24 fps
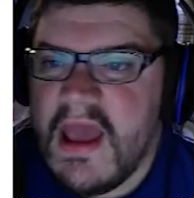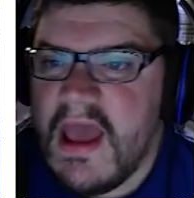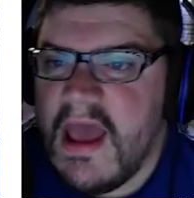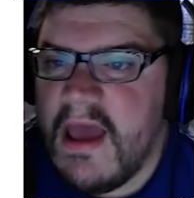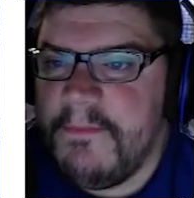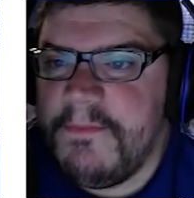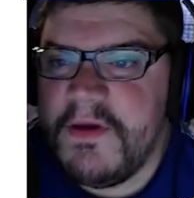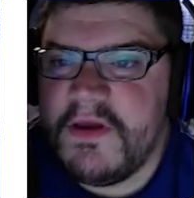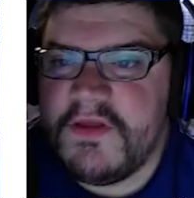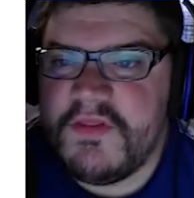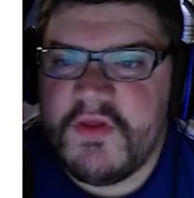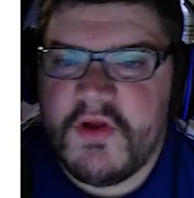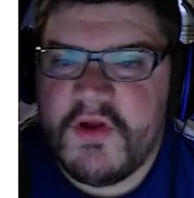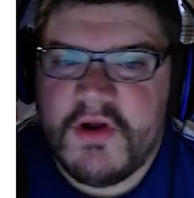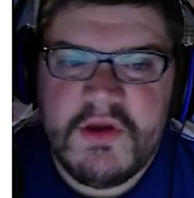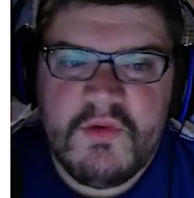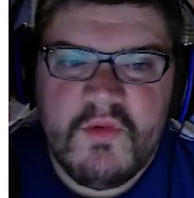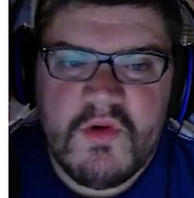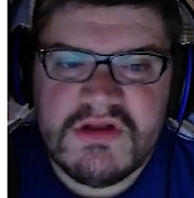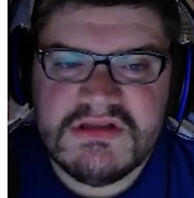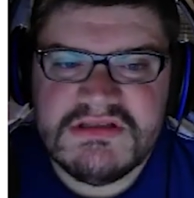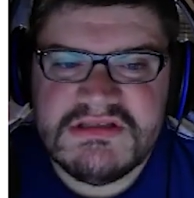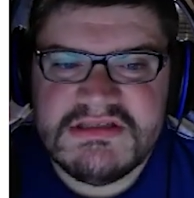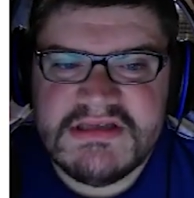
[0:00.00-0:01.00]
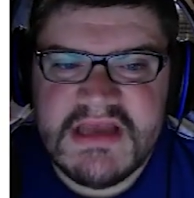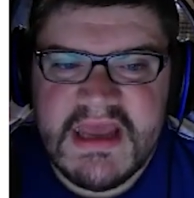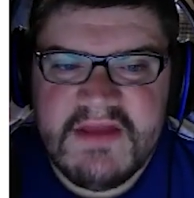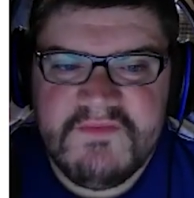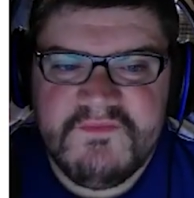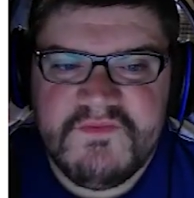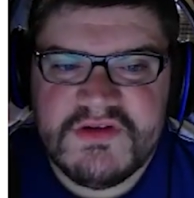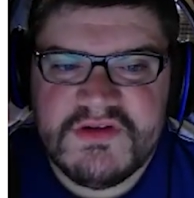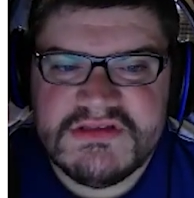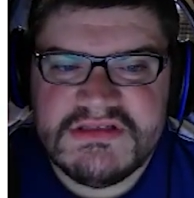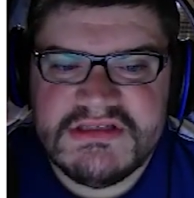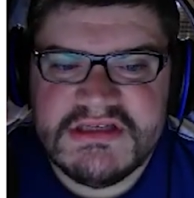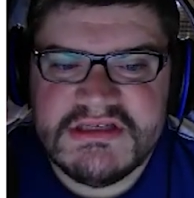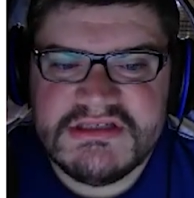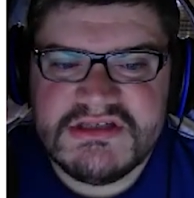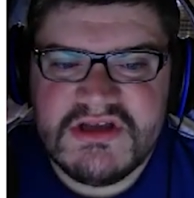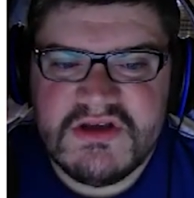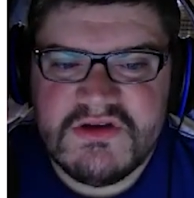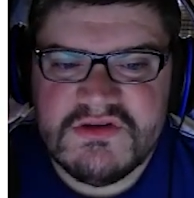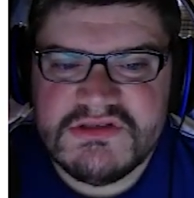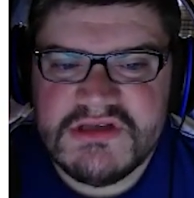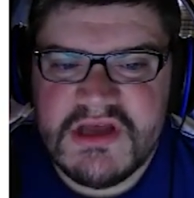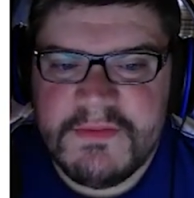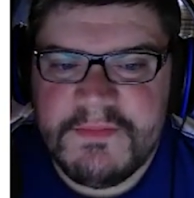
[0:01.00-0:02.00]
At pick 31, San
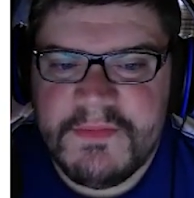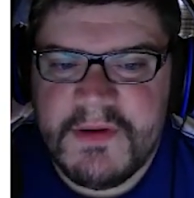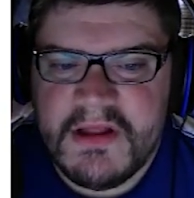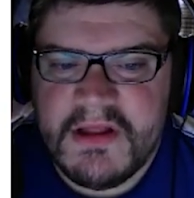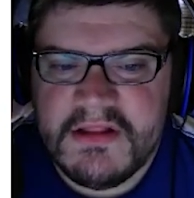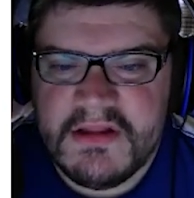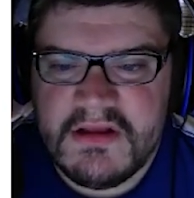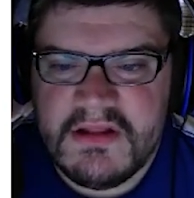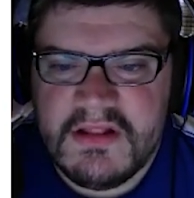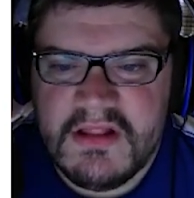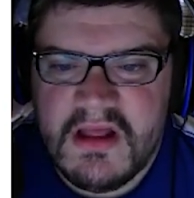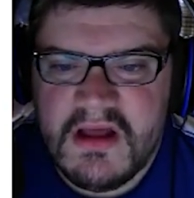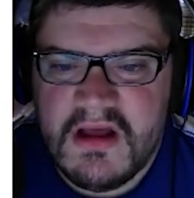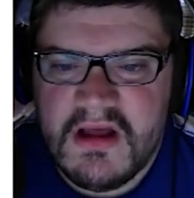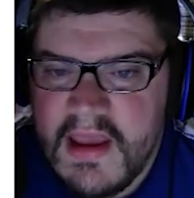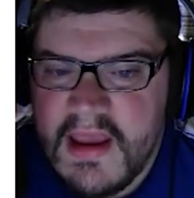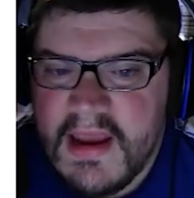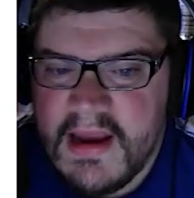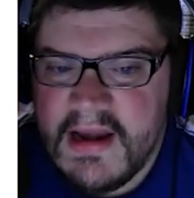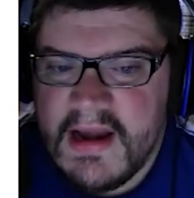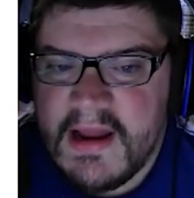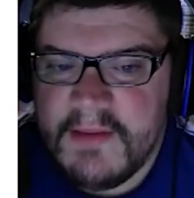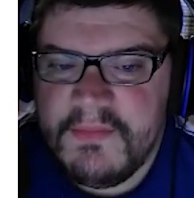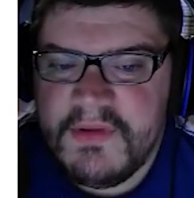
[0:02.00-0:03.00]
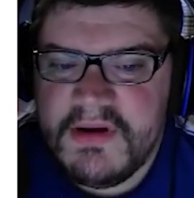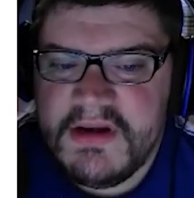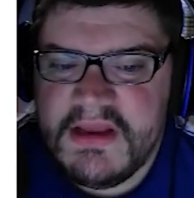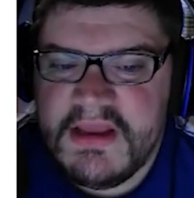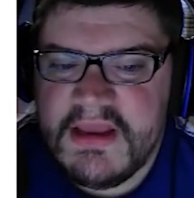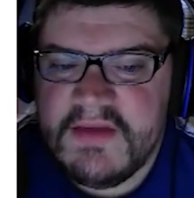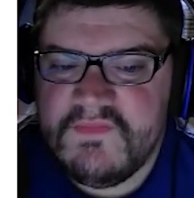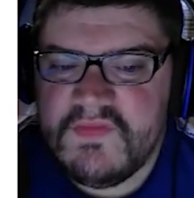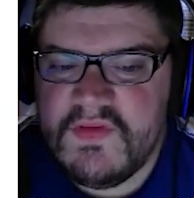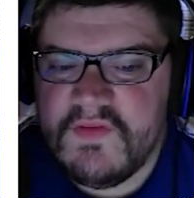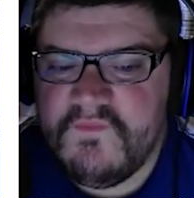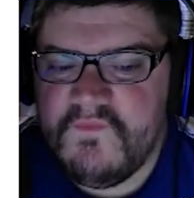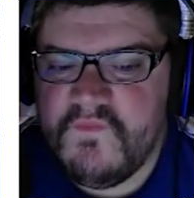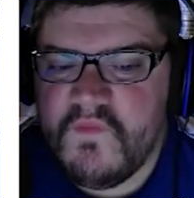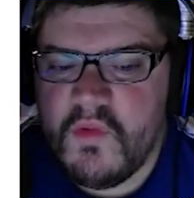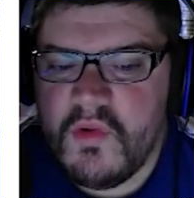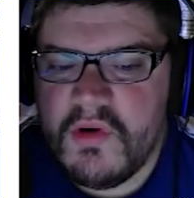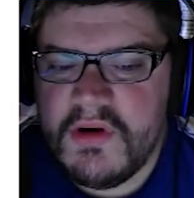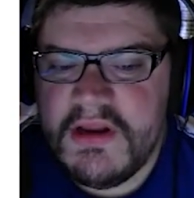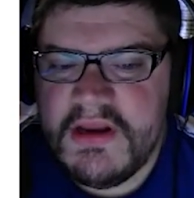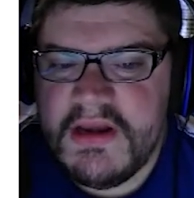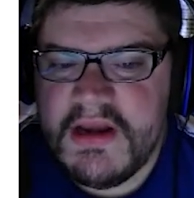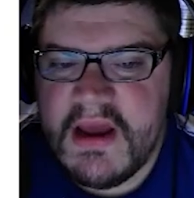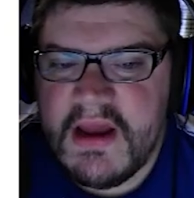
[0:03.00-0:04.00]
Francisco's up on the clock. And I'm going to give the
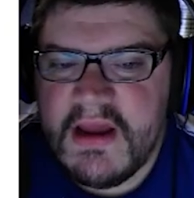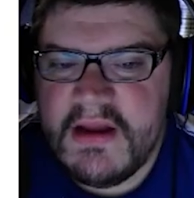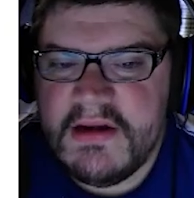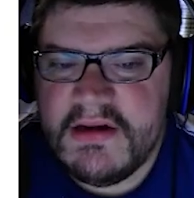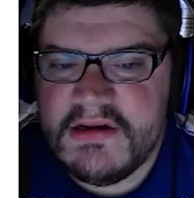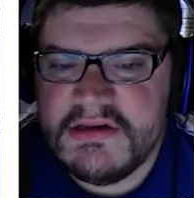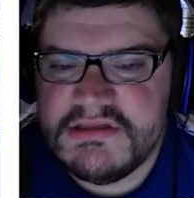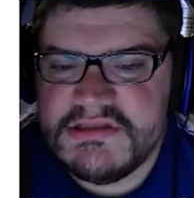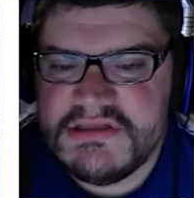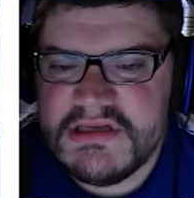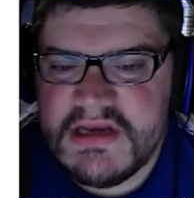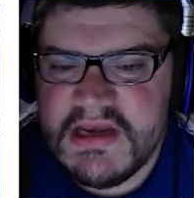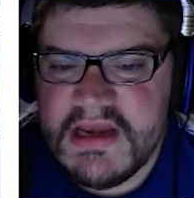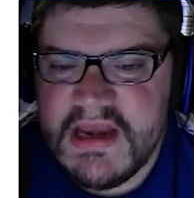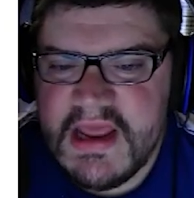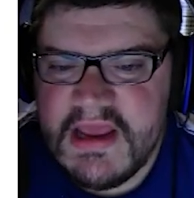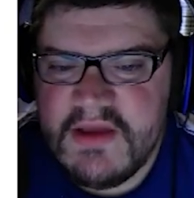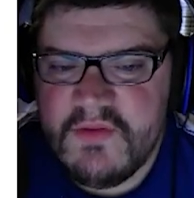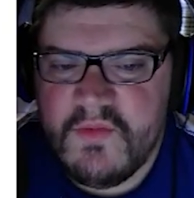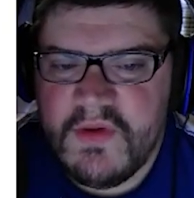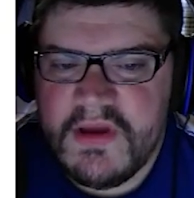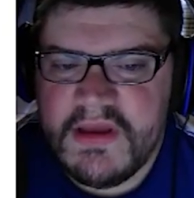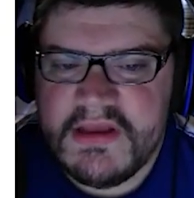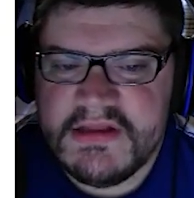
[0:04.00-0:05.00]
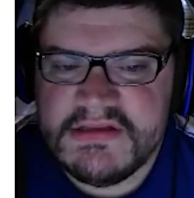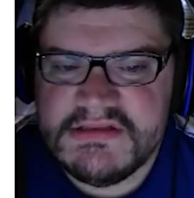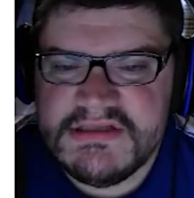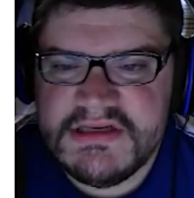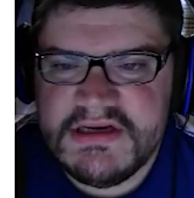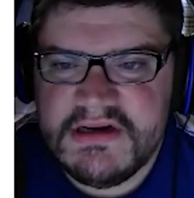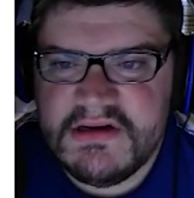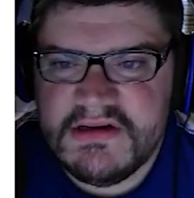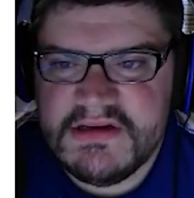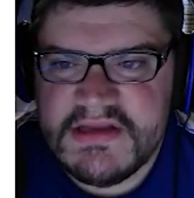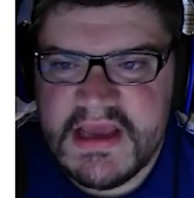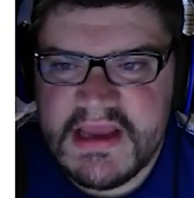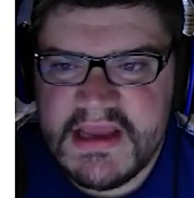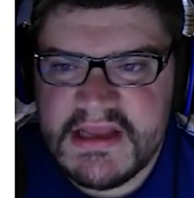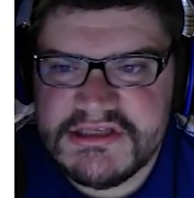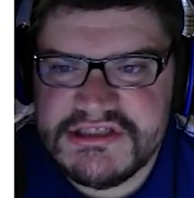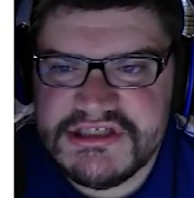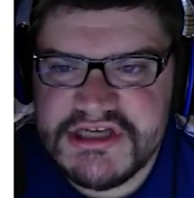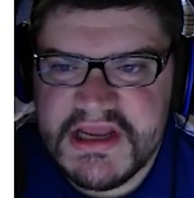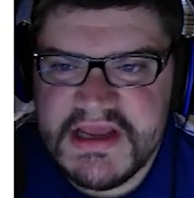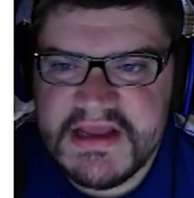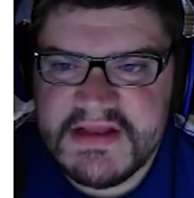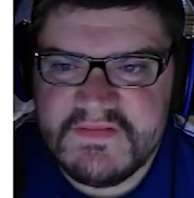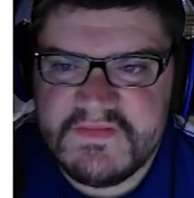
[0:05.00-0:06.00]
49ers Nate Wiggins here and take a
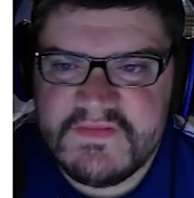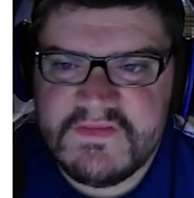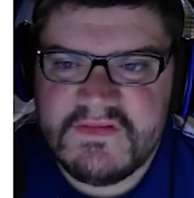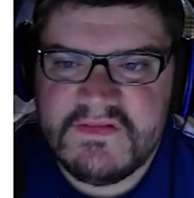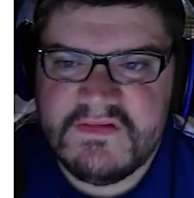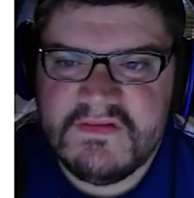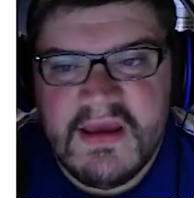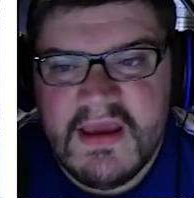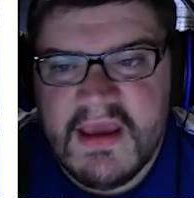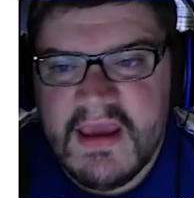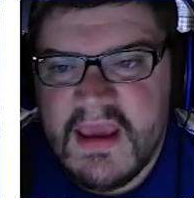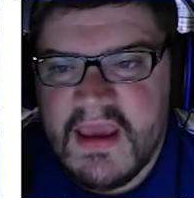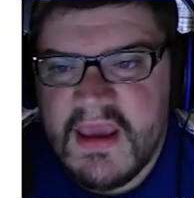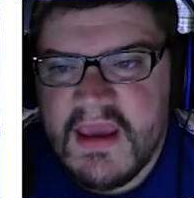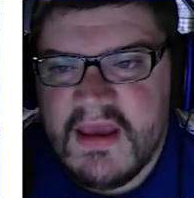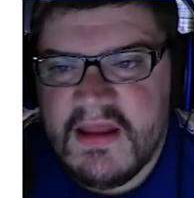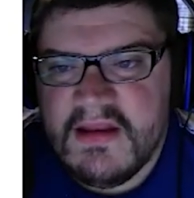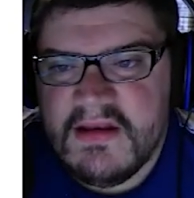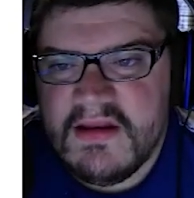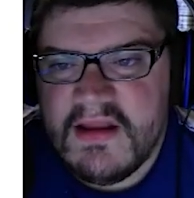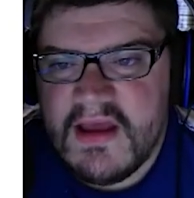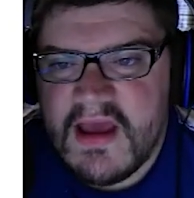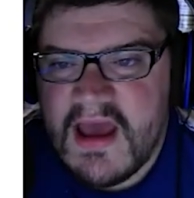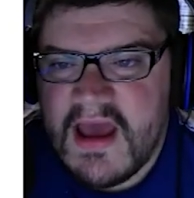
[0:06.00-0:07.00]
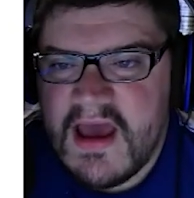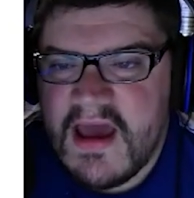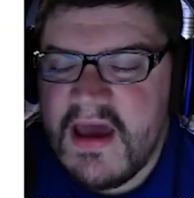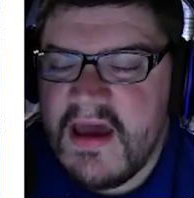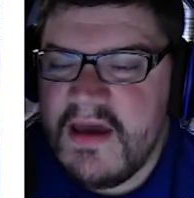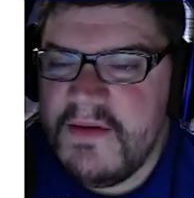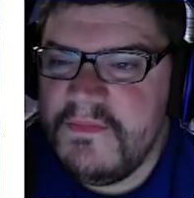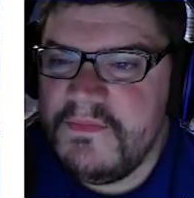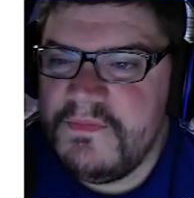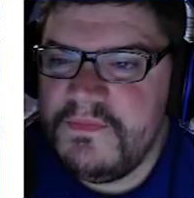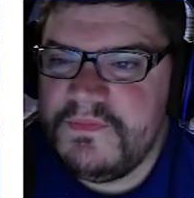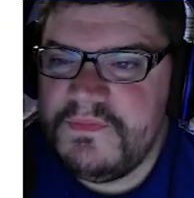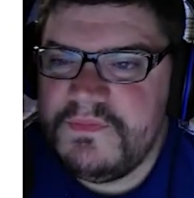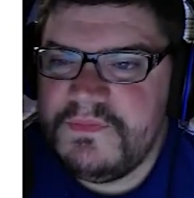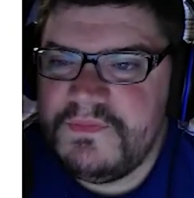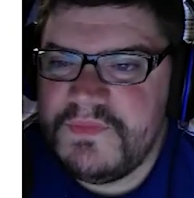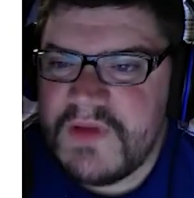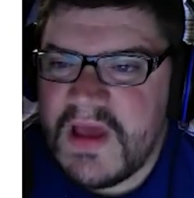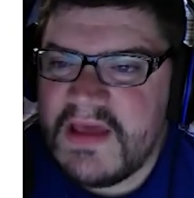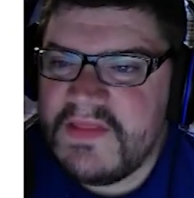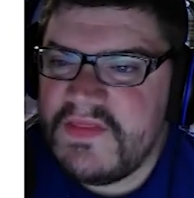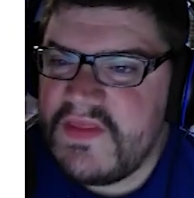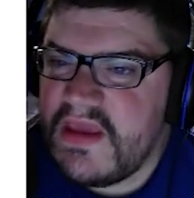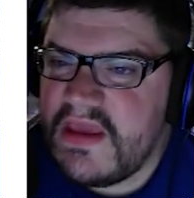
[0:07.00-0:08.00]
chance. And
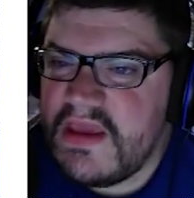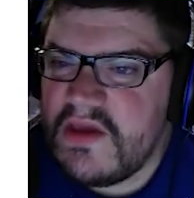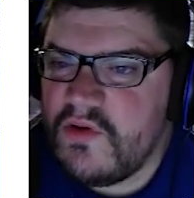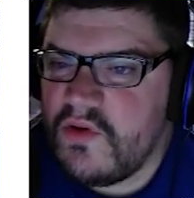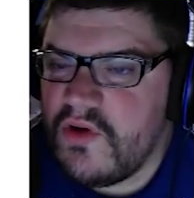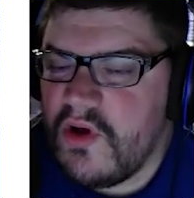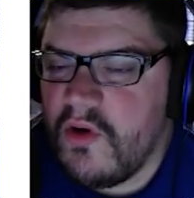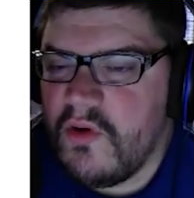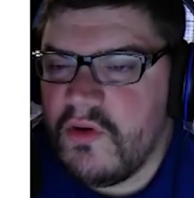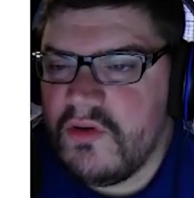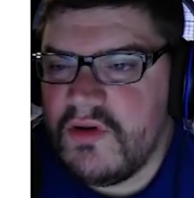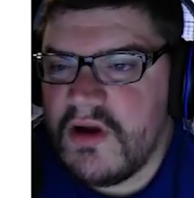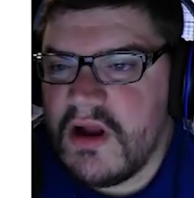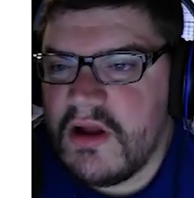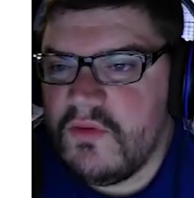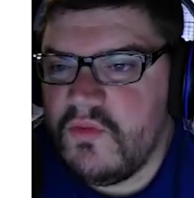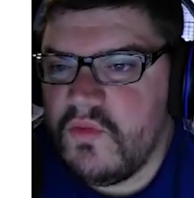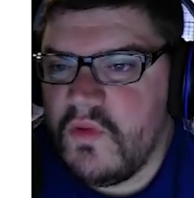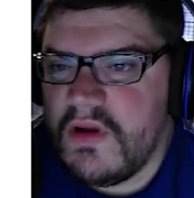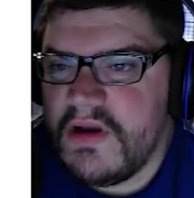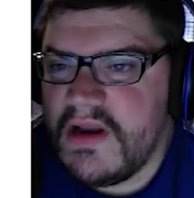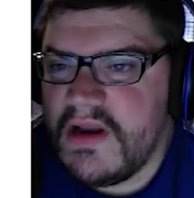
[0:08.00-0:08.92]
I think he'll go in round 1.